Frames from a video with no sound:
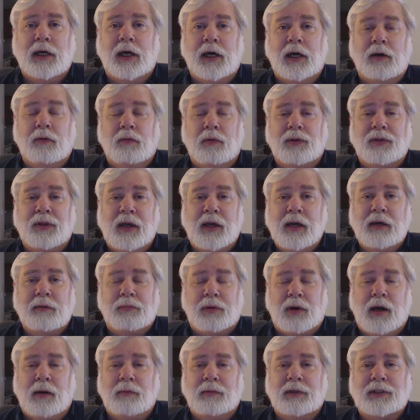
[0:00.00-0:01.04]
uh, what they had
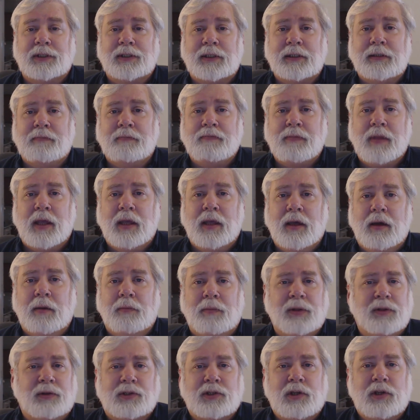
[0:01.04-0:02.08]
promised
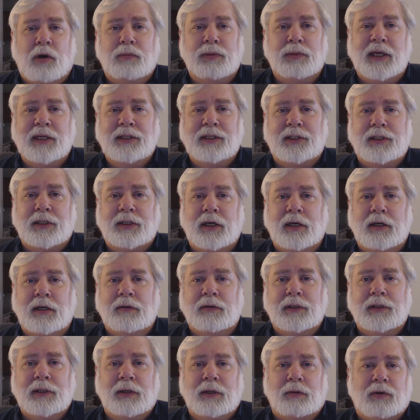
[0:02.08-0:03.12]
but there's no place to
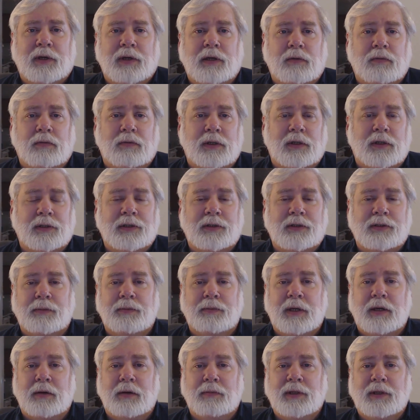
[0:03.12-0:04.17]
go. In the real world, there's a
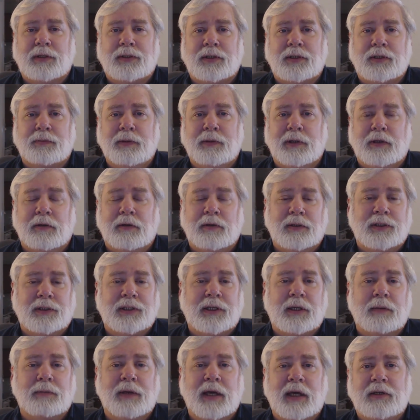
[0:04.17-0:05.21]
better business bureau. In
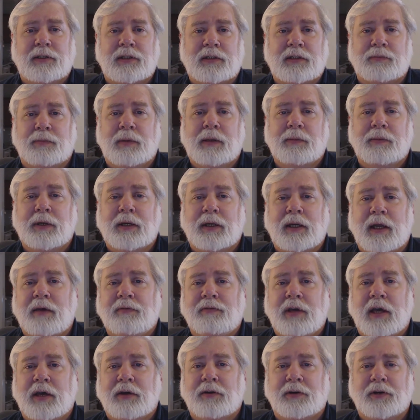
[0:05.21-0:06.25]
some cases, maybe an
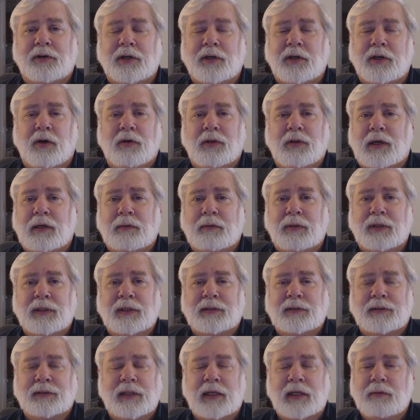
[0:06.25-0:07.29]
aviator could go there, but
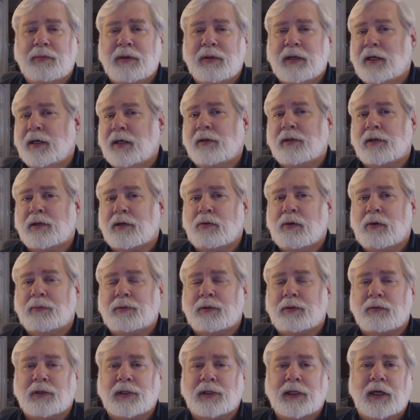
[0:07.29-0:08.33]
they'd be ill equipped
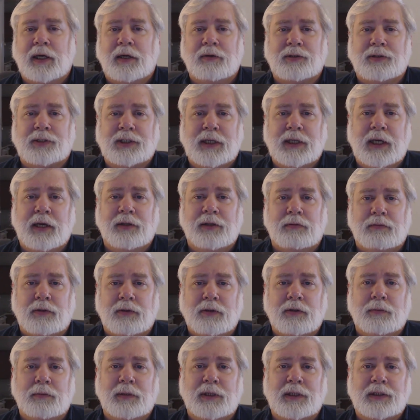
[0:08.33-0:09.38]
to really understand the
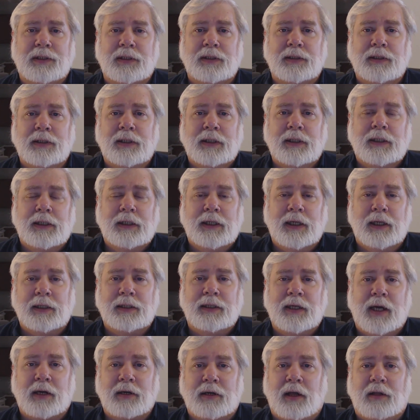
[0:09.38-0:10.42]
rudiments and, and
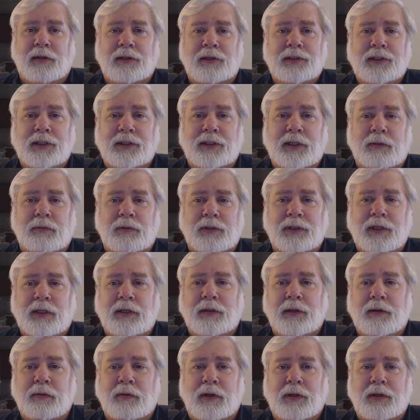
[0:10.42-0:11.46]
technologies that we're
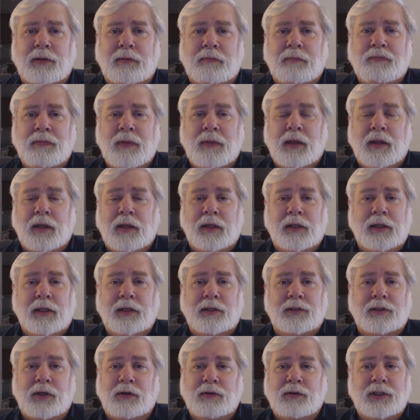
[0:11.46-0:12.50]
dealing with. The
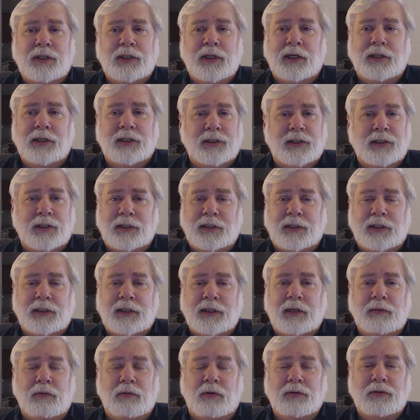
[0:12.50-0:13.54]
associations, as I
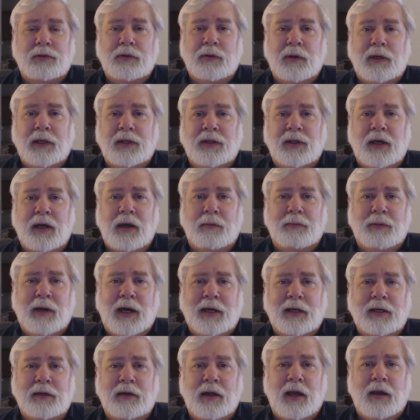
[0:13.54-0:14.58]
said, won't do anything
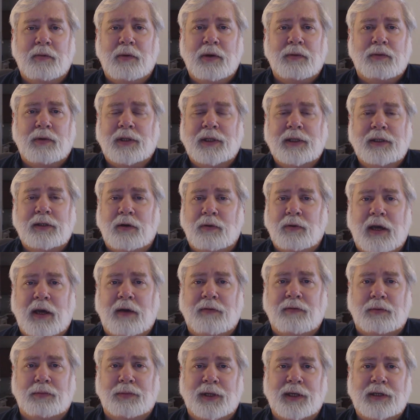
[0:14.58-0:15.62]
about it, and we really
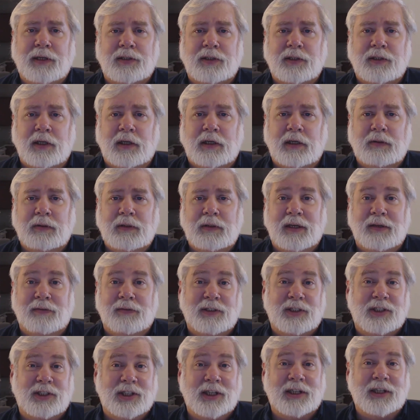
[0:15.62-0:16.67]
have a place to go. And if
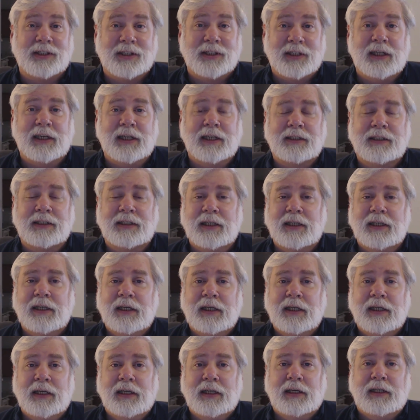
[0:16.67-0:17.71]
it's just us,
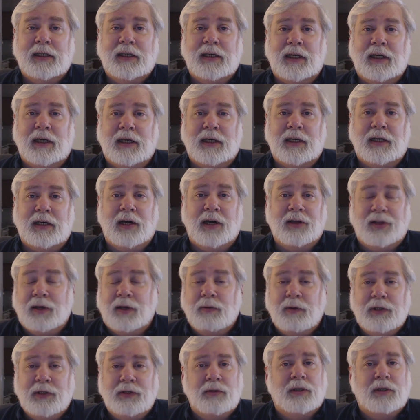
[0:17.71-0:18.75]
uh, I
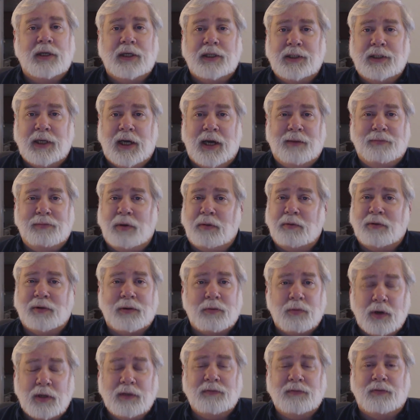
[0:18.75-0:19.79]
think we do a good job, but we're
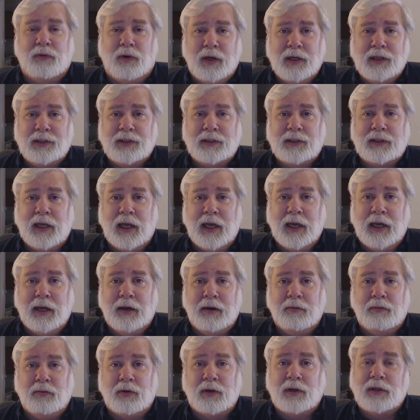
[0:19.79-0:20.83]
one voice
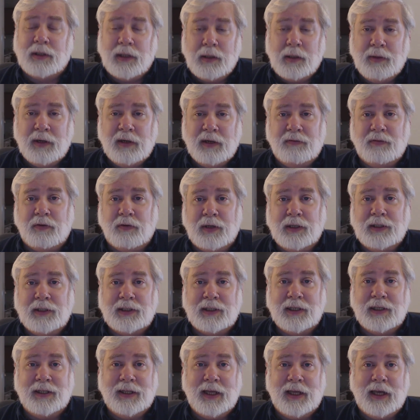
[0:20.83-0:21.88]
and we're a limited voice
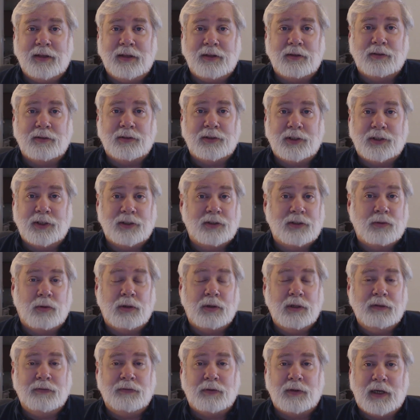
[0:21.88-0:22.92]
in that there's just
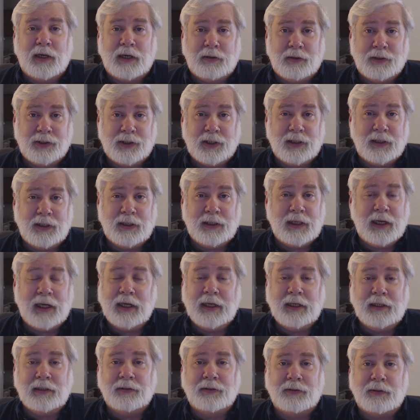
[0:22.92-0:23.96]
24 hours in a
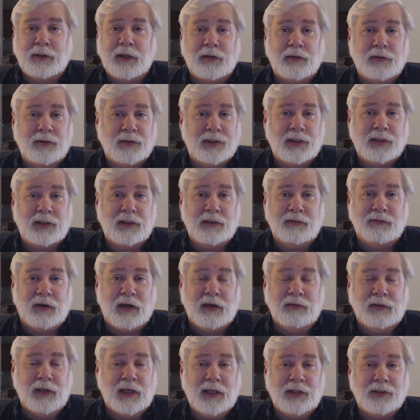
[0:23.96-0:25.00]
day and
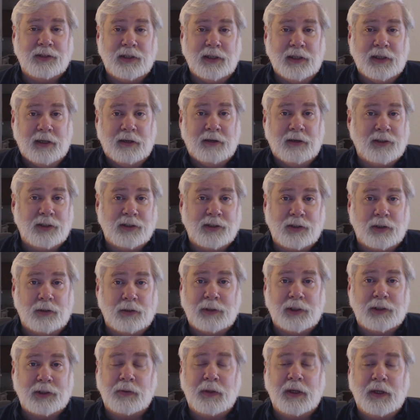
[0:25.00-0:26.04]
365 days in a year, and just so
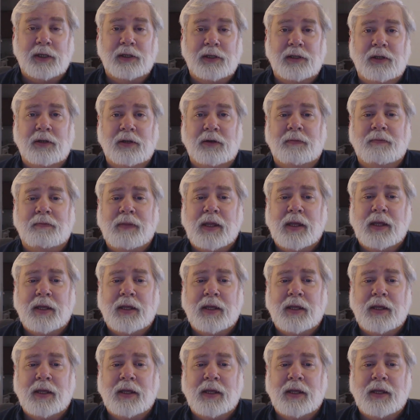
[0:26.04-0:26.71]
much we can do